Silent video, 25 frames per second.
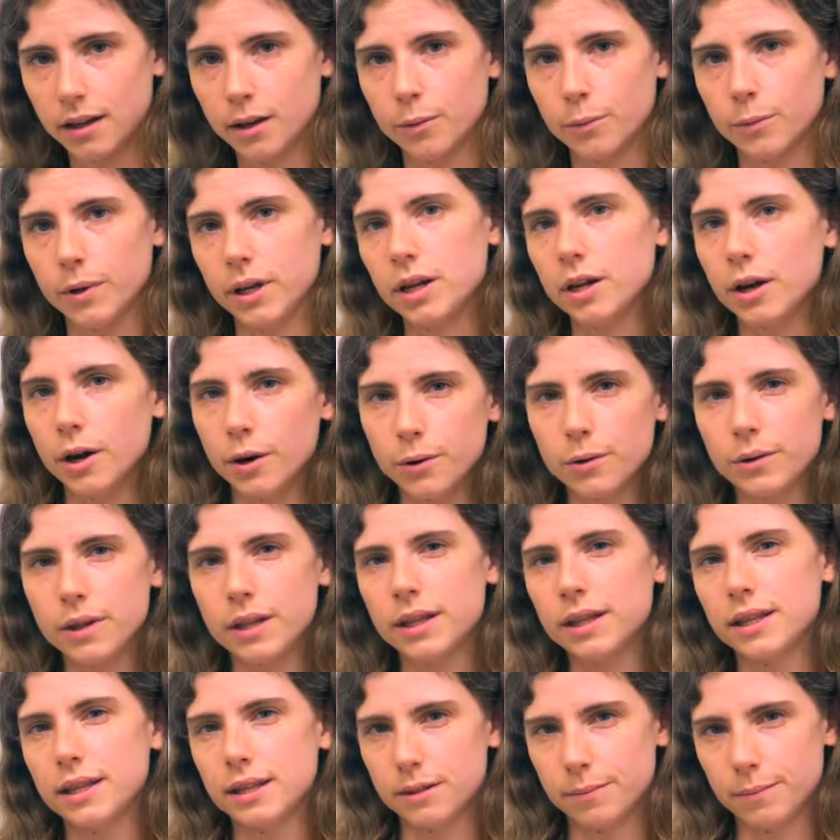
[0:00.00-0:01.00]
We know
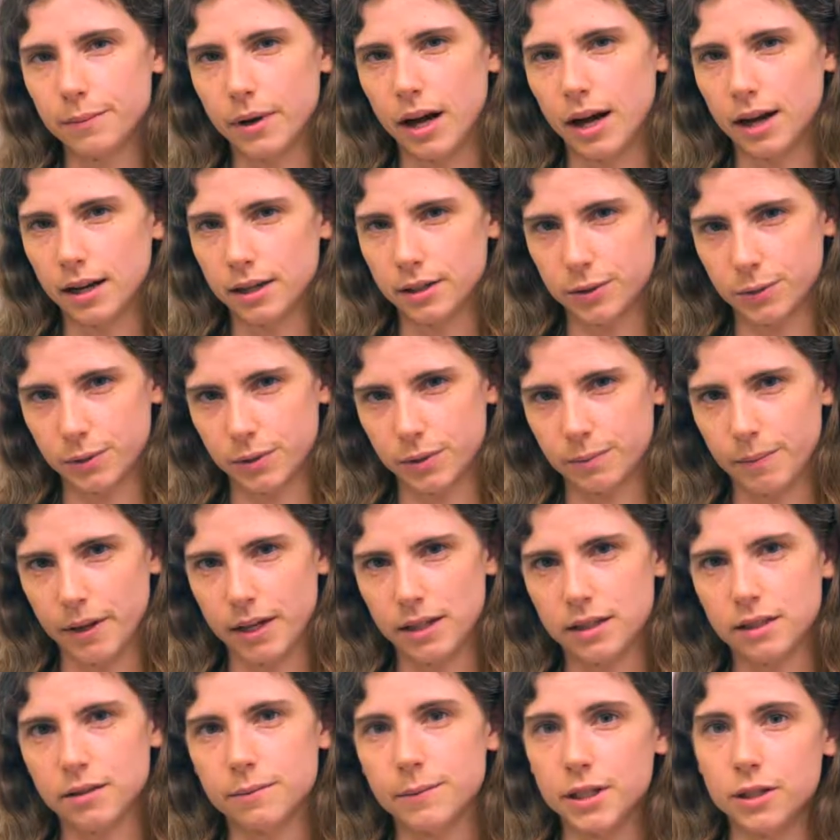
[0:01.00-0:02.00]
that this box was
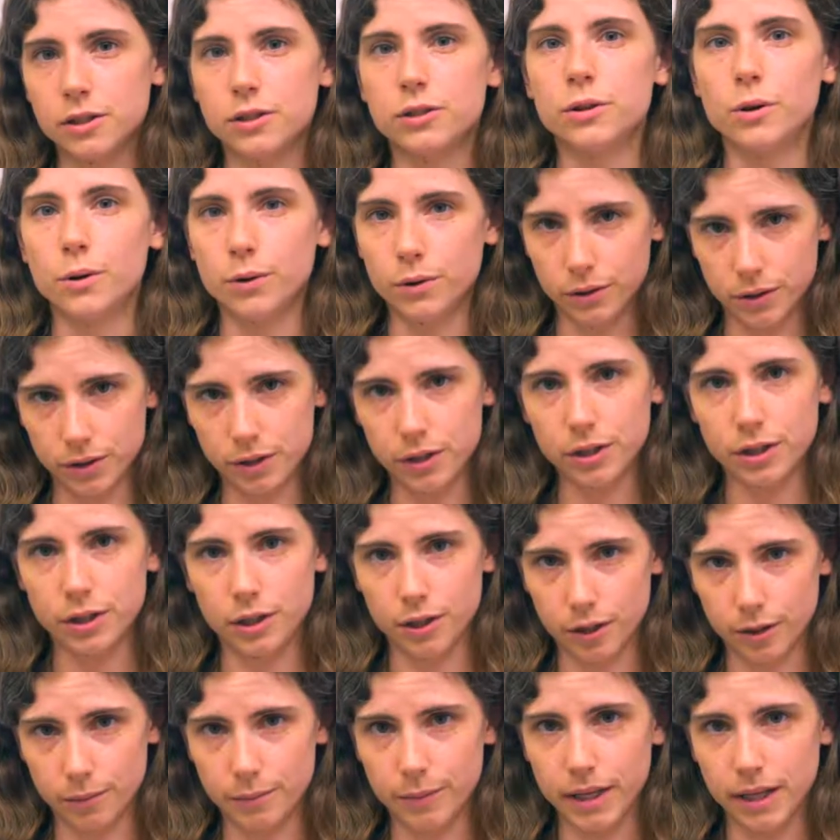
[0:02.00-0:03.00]
meant to be sold to
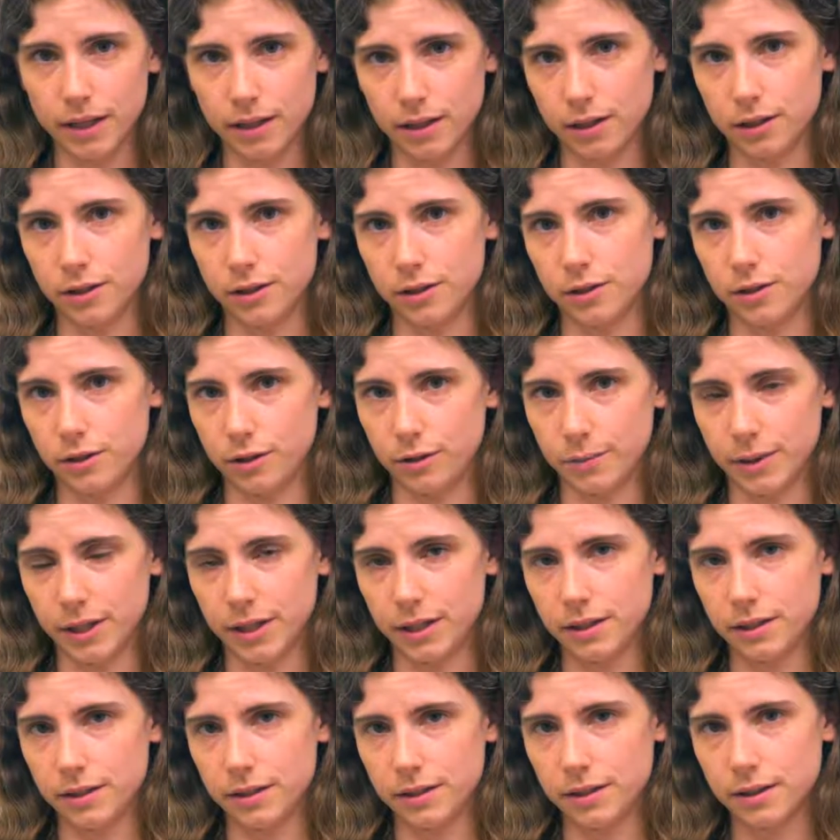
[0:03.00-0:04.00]
European
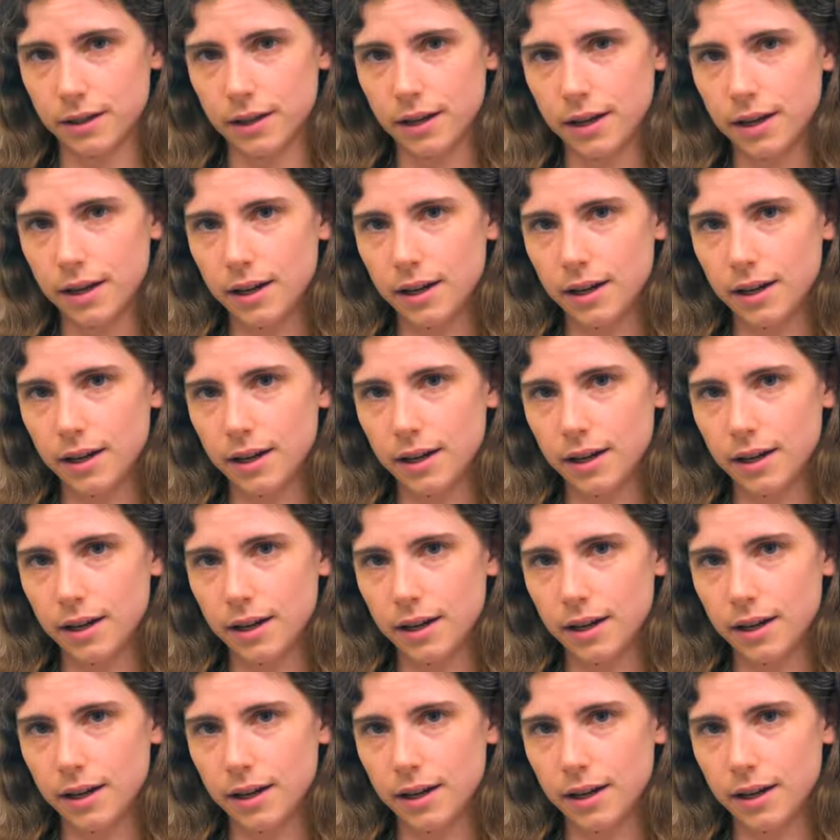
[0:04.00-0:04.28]
consumers,